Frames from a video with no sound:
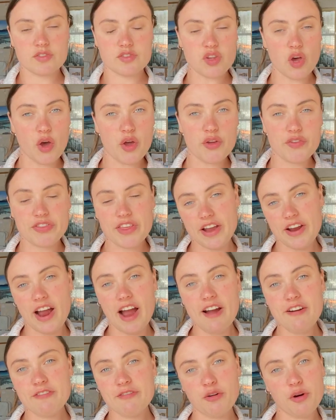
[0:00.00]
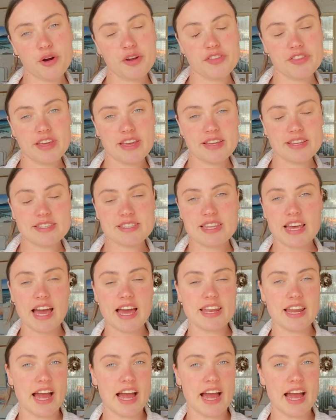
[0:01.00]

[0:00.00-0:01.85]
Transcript: So there are 4 things that